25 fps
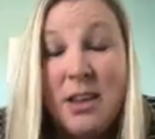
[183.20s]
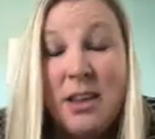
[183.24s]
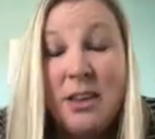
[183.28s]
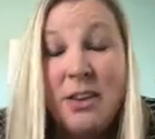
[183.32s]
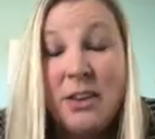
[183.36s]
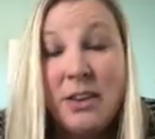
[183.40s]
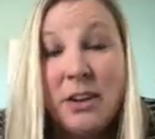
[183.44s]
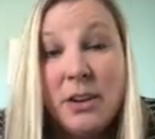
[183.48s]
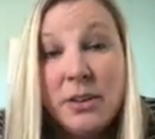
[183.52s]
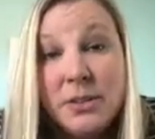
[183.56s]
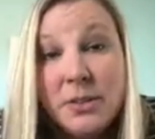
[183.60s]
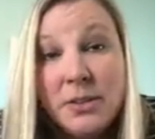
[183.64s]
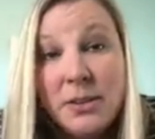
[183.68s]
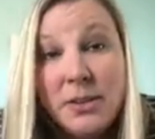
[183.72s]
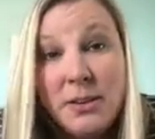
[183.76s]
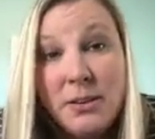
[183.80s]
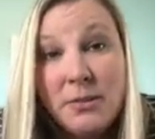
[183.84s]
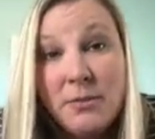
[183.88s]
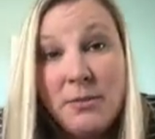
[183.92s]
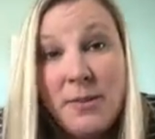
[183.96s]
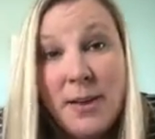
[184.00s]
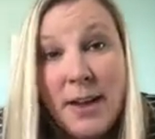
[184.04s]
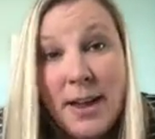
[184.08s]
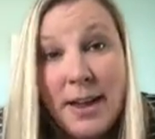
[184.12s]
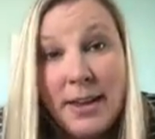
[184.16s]
you're also going
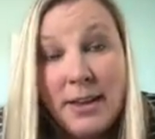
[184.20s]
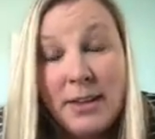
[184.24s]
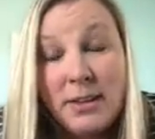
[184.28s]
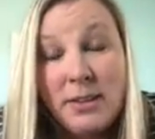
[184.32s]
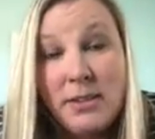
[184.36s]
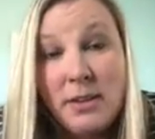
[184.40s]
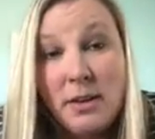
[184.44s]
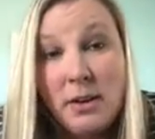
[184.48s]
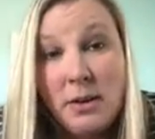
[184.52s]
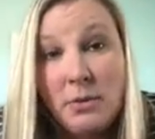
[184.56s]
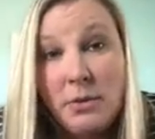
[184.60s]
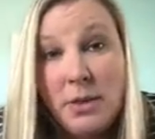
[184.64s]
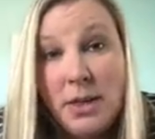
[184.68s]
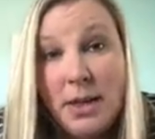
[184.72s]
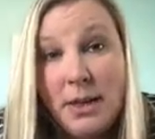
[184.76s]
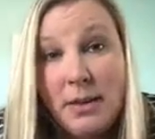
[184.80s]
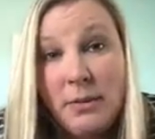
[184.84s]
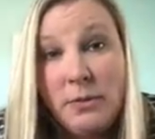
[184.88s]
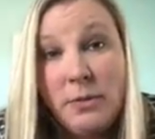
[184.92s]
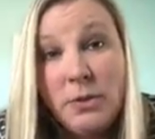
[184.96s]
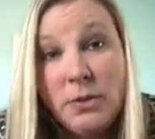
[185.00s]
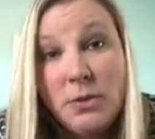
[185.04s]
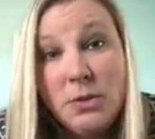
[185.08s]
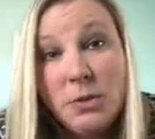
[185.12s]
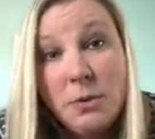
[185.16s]
to find, though, that
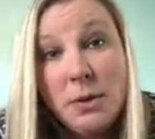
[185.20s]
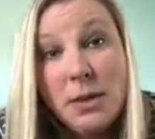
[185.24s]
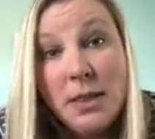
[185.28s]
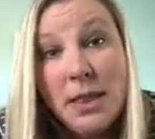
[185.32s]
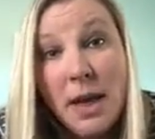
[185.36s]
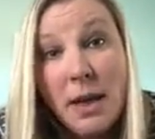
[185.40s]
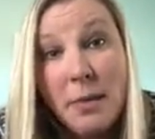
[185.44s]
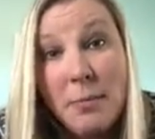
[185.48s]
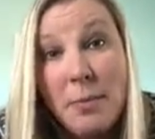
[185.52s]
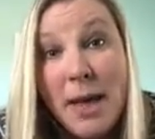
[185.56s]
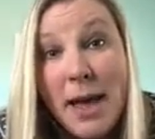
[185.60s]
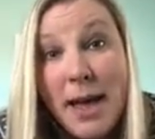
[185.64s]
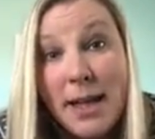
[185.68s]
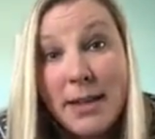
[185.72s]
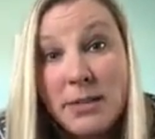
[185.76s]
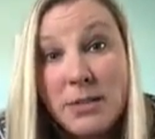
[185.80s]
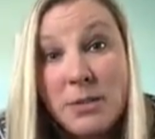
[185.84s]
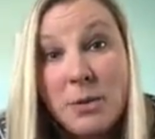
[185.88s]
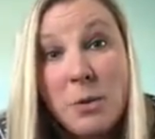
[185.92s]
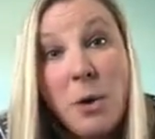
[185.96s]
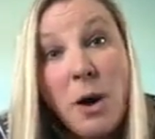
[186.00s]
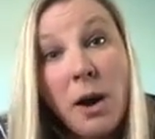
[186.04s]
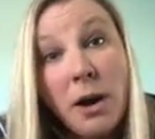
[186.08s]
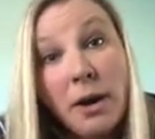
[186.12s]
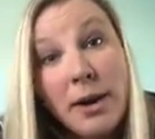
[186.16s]
if you do allow pets,
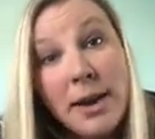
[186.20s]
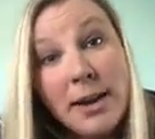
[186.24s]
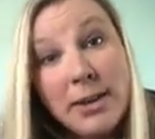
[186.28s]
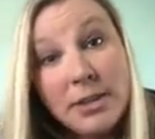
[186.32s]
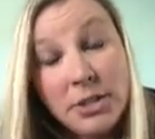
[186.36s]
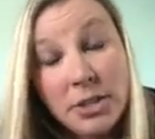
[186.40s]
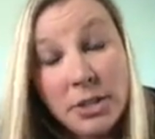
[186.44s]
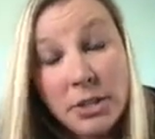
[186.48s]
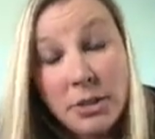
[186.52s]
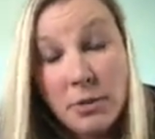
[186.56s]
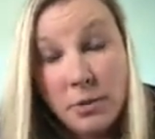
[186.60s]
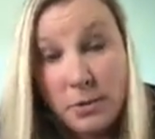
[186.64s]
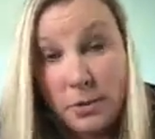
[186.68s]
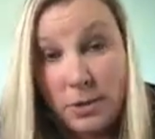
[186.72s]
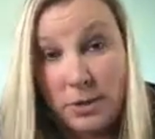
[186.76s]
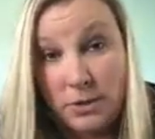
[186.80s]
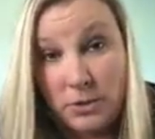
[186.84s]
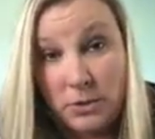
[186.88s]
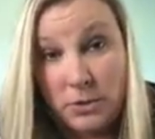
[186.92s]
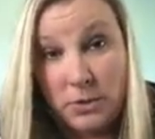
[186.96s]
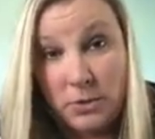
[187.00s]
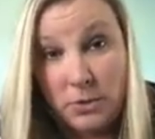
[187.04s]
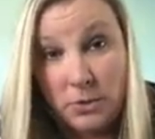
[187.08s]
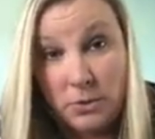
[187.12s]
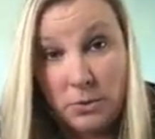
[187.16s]
you are actually going
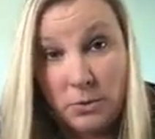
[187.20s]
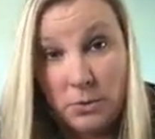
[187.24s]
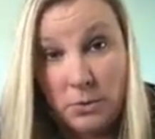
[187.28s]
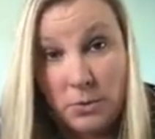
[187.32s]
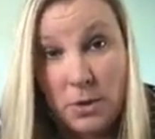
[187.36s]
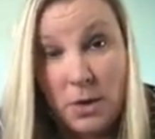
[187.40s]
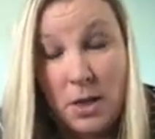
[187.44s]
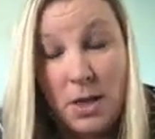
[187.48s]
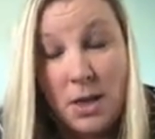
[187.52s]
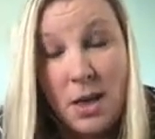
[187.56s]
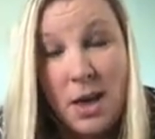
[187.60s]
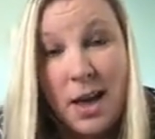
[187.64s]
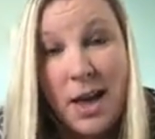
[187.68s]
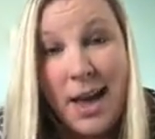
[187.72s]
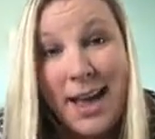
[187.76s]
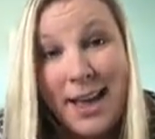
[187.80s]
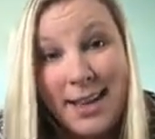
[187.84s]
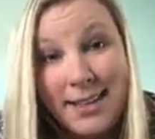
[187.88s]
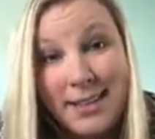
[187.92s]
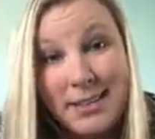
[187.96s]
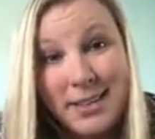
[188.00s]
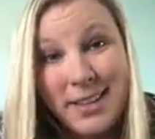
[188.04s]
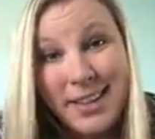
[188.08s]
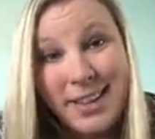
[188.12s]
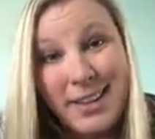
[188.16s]
to
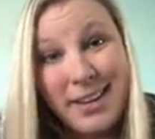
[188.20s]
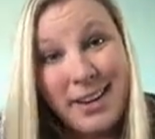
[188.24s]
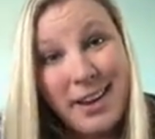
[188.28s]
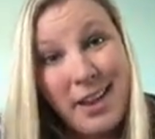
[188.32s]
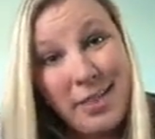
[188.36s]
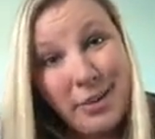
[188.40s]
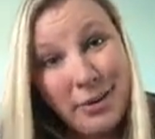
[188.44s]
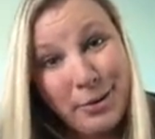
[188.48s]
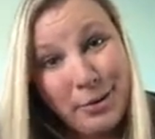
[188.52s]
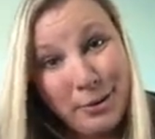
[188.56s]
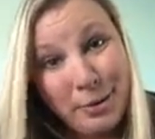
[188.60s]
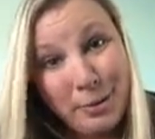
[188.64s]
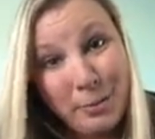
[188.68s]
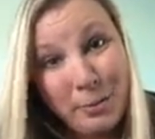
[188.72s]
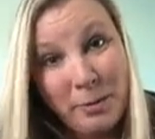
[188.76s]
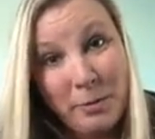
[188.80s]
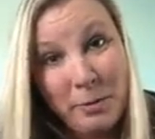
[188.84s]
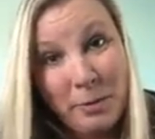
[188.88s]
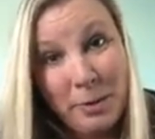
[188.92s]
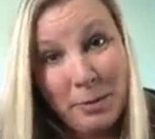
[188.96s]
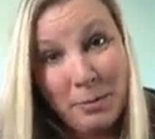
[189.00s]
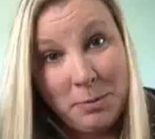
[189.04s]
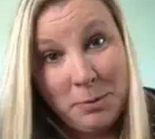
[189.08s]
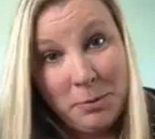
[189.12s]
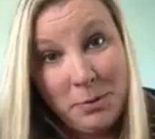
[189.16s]
isolate another group of
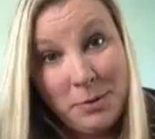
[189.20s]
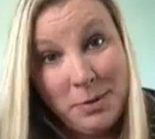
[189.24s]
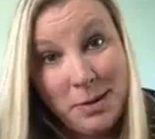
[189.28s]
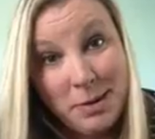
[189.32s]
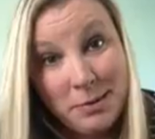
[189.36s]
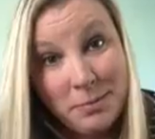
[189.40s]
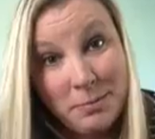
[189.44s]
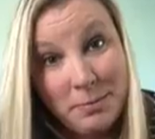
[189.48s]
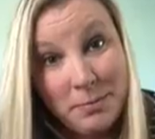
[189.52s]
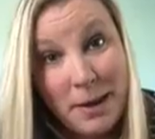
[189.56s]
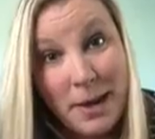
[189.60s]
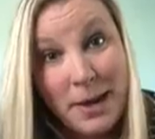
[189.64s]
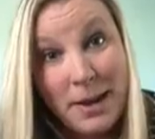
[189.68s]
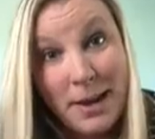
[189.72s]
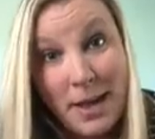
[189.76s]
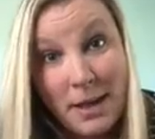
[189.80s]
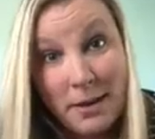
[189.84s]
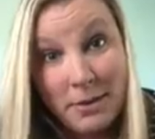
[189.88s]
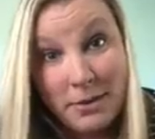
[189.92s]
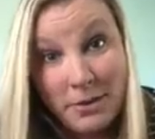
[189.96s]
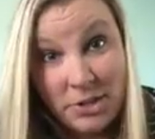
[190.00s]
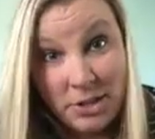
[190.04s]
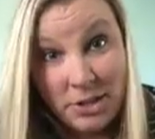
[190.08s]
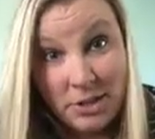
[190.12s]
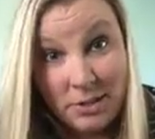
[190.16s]
people who has pet
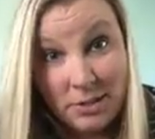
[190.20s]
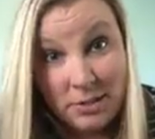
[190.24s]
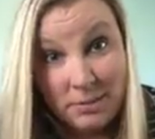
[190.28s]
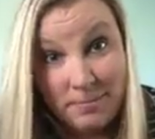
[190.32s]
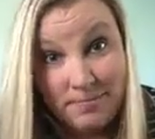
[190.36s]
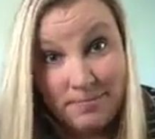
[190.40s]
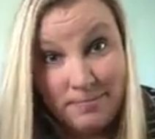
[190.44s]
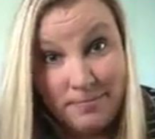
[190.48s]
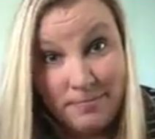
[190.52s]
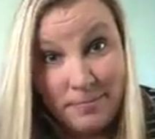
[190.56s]
allergies.